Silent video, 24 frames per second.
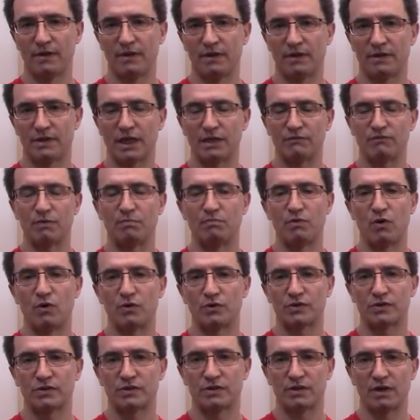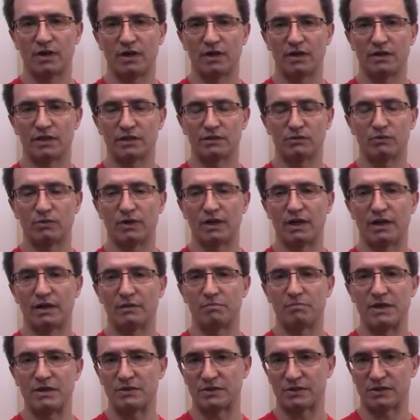that we post on a regular
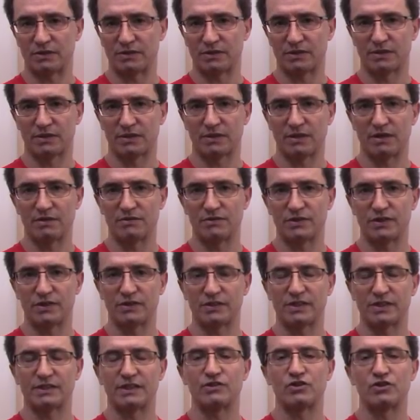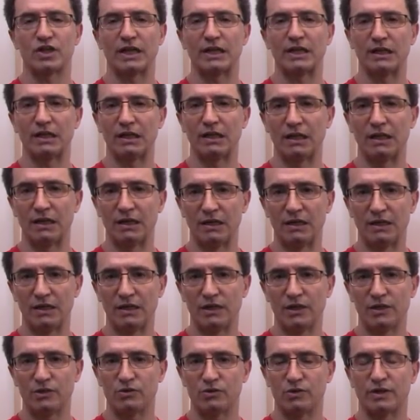basis on CAASN channel,
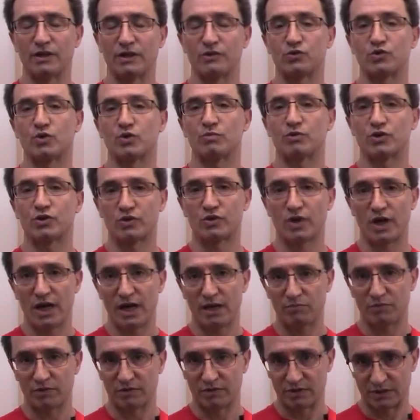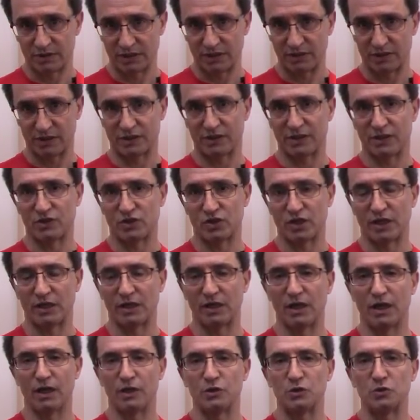you can subscribe to the CAASN
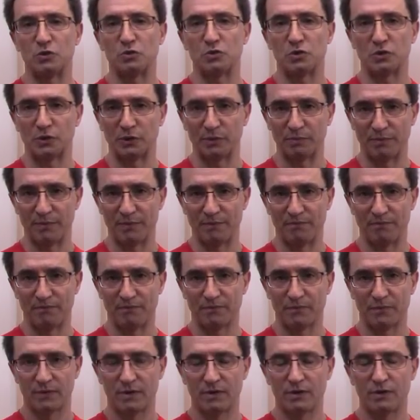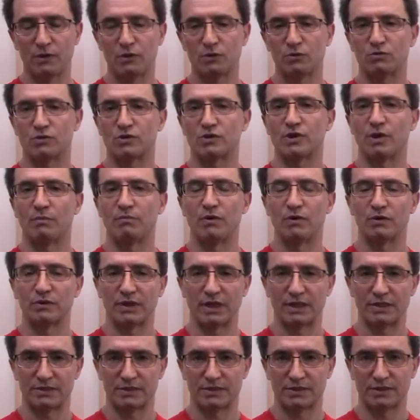channel on YouTube. To support
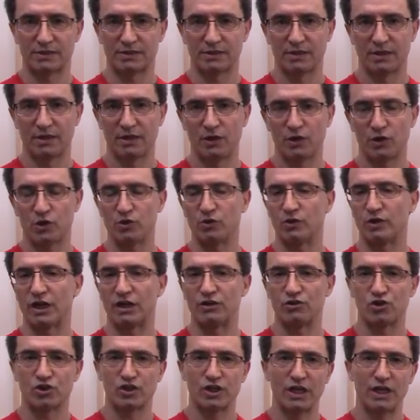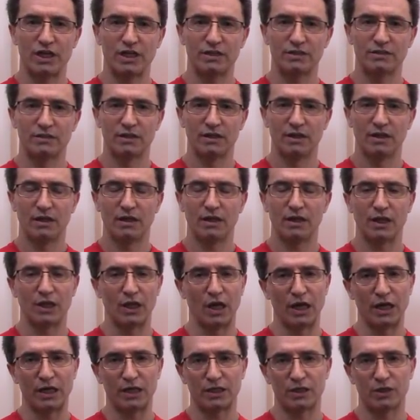us, you can share,
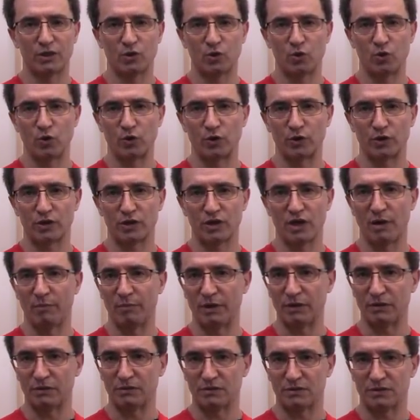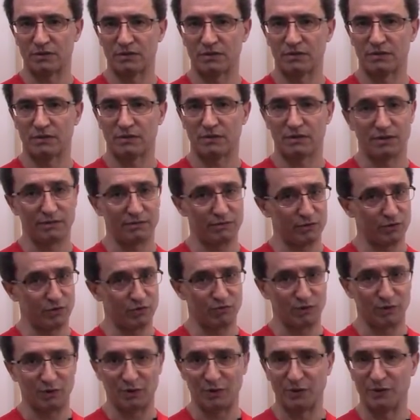like, or comment on this
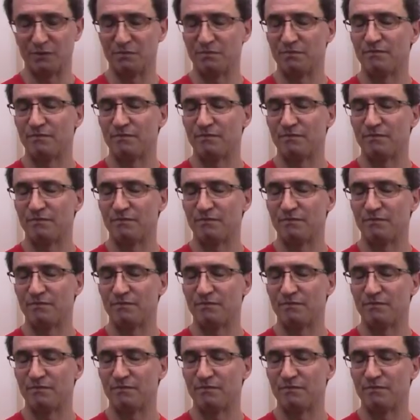video.